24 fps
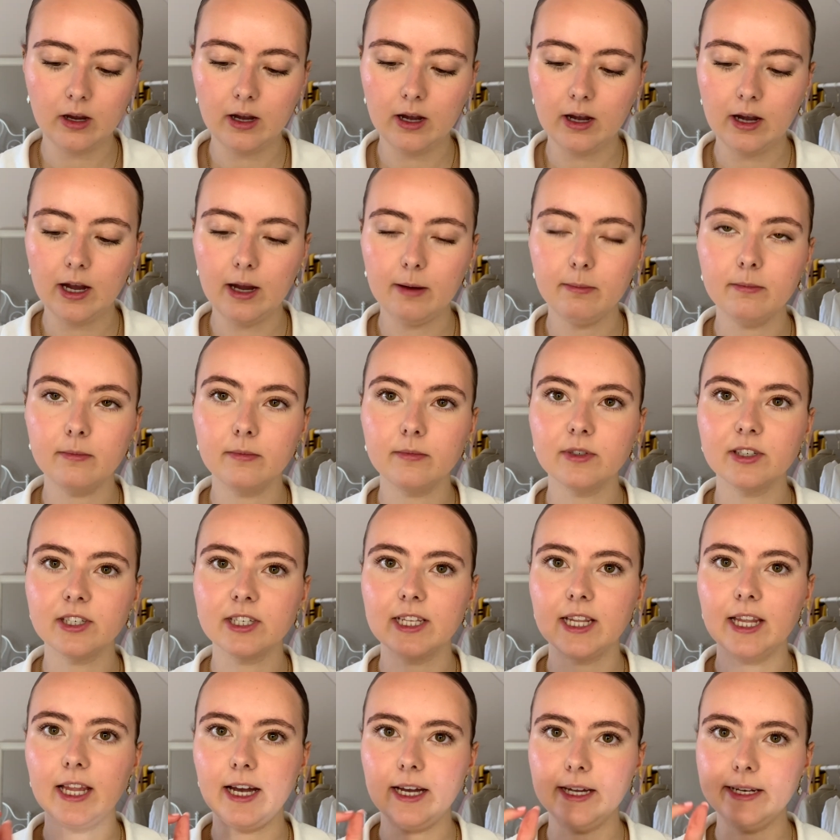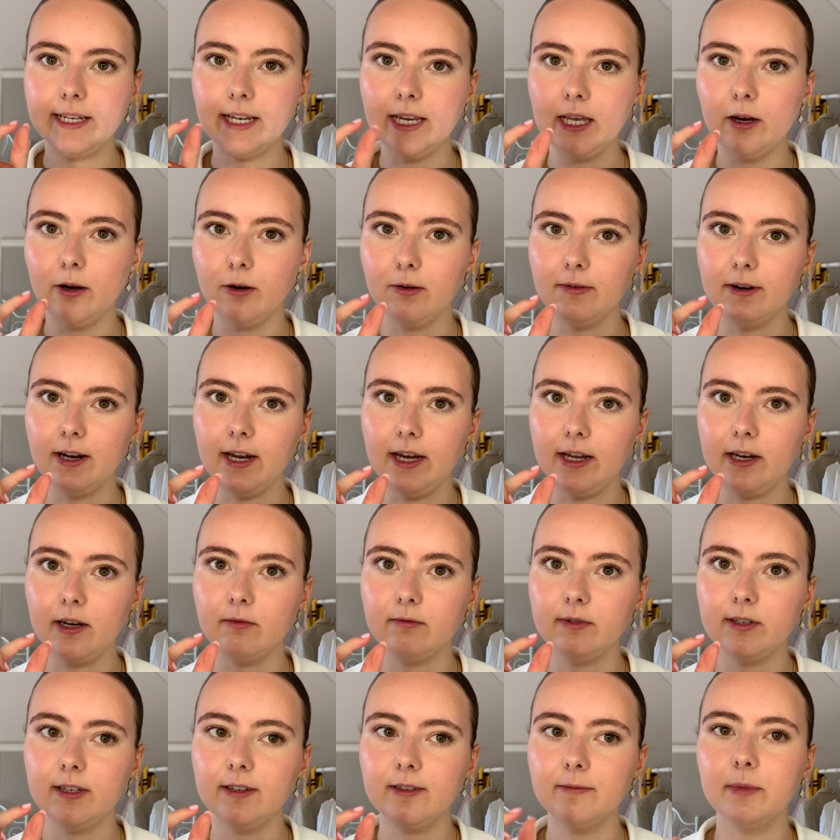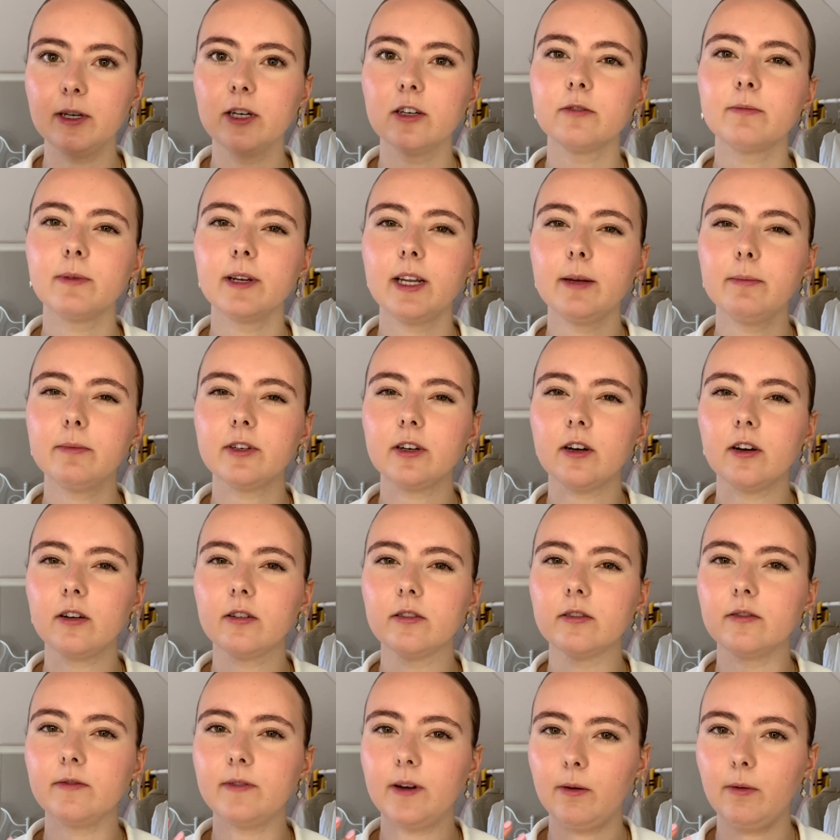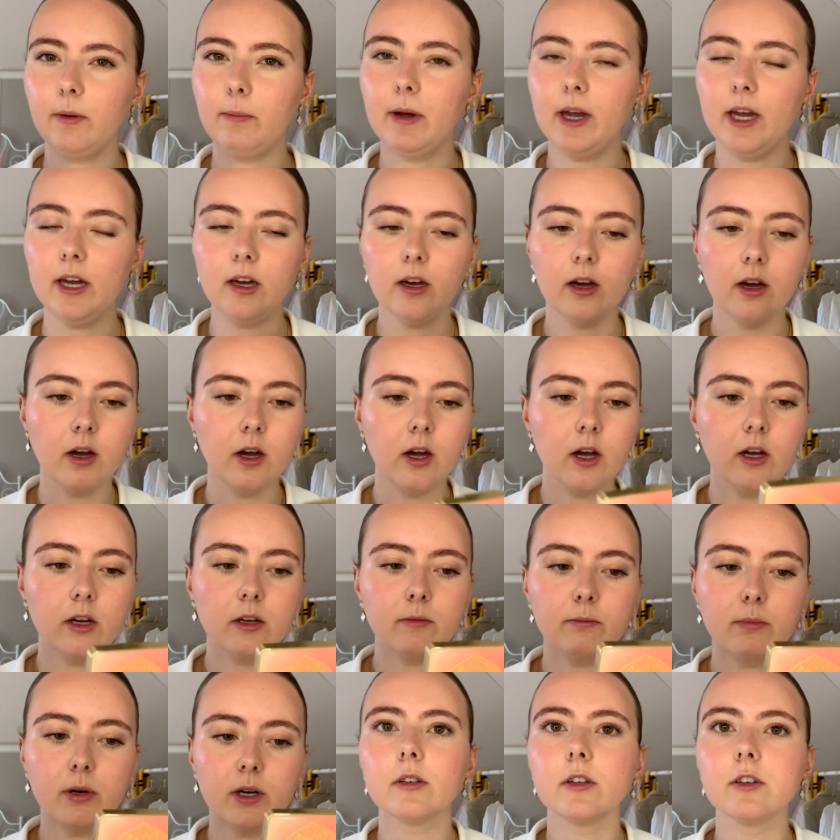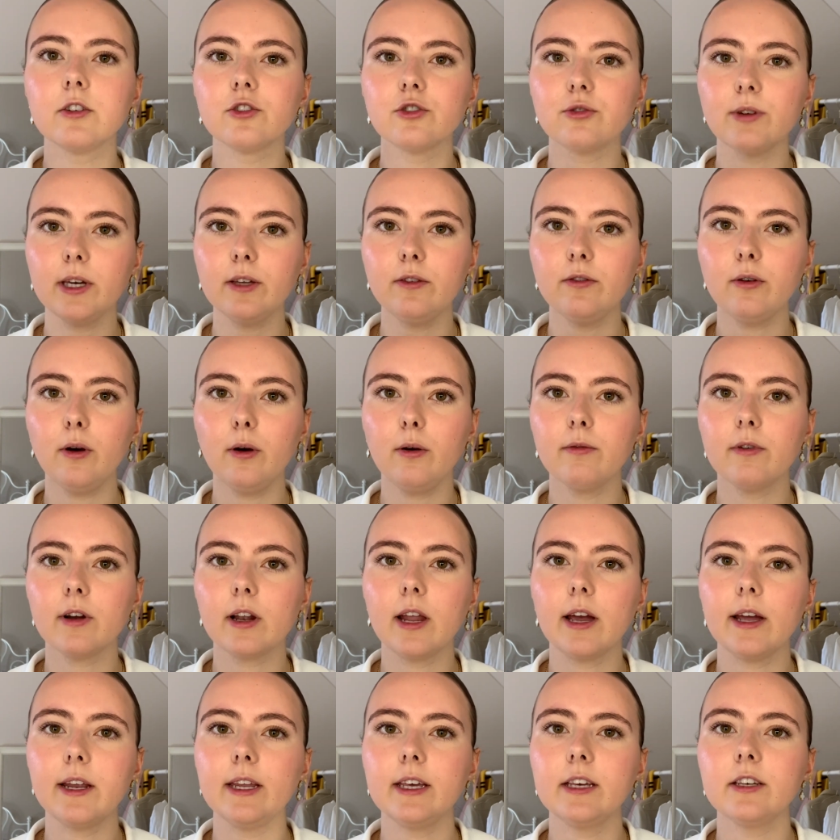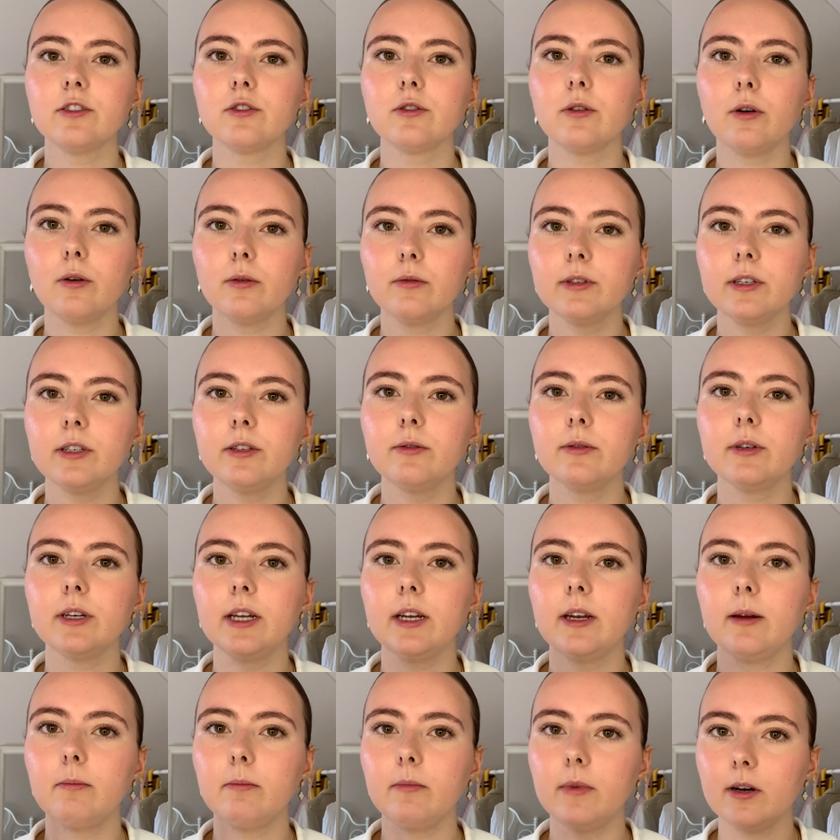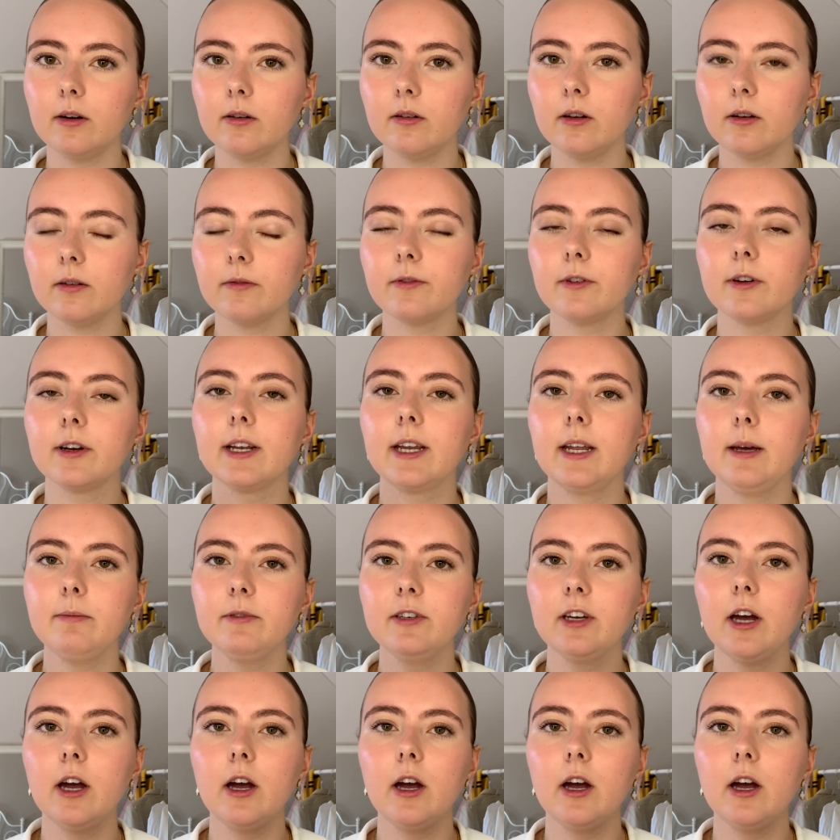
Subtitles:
I'm slightly overlining with this because my lips aren't very big. But the trick to overlining is to only do it in the middle of your lips.